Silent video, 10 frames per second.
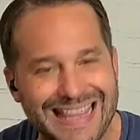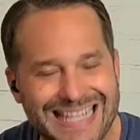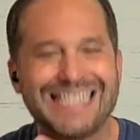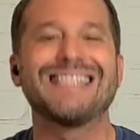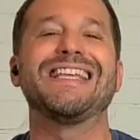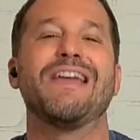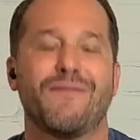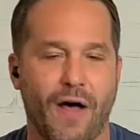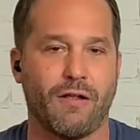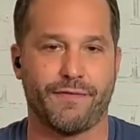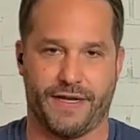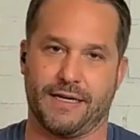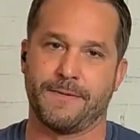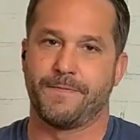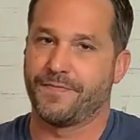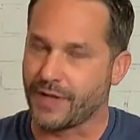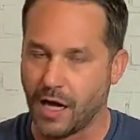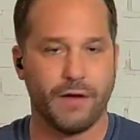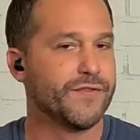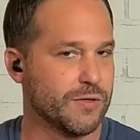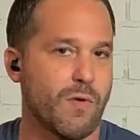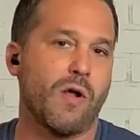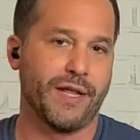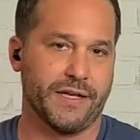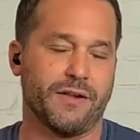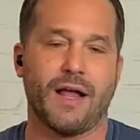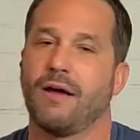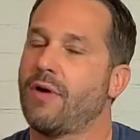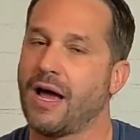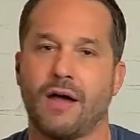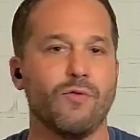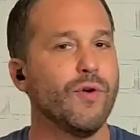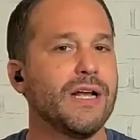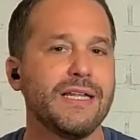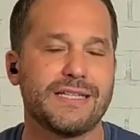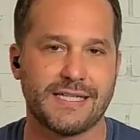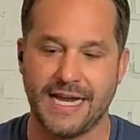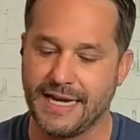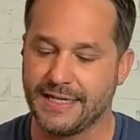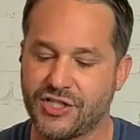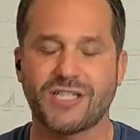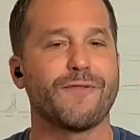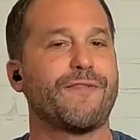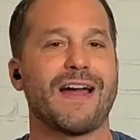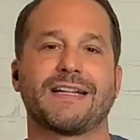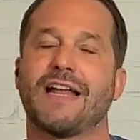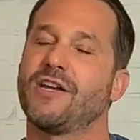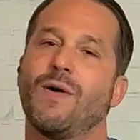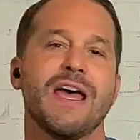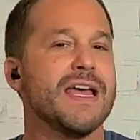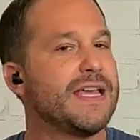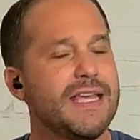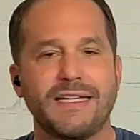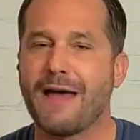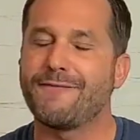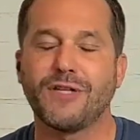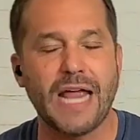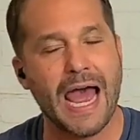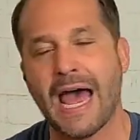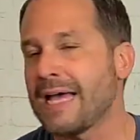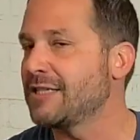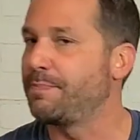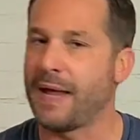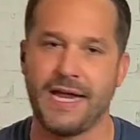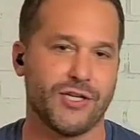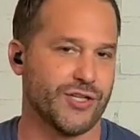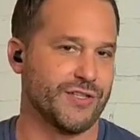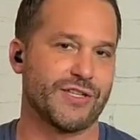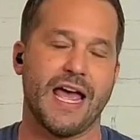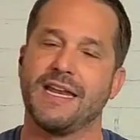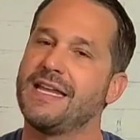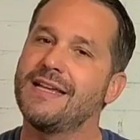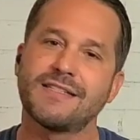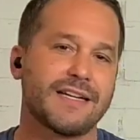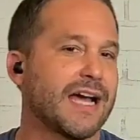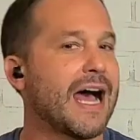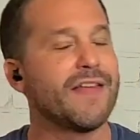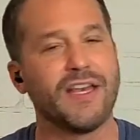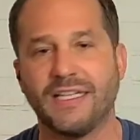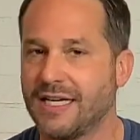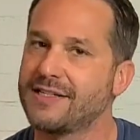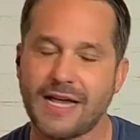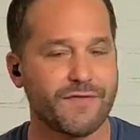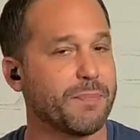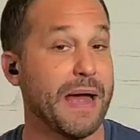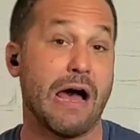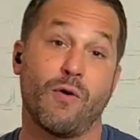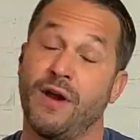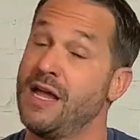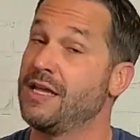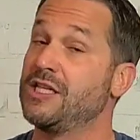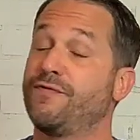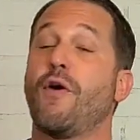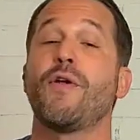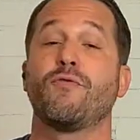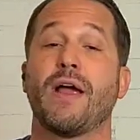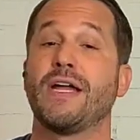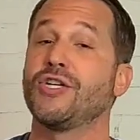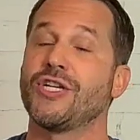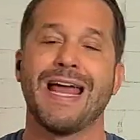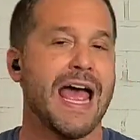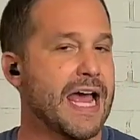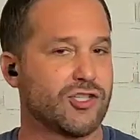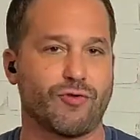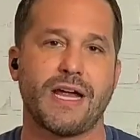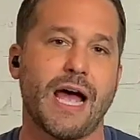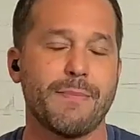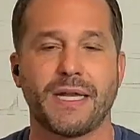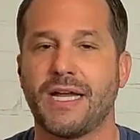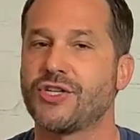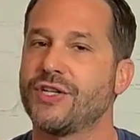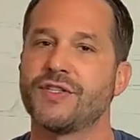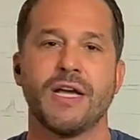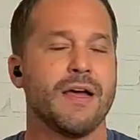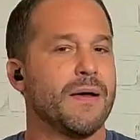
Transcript: this is the evolving of Jamahal Hill. I really see it is just the fact that, he definitely has patience, and he's a guy that he does have the power. He's very rangy, has great combinations,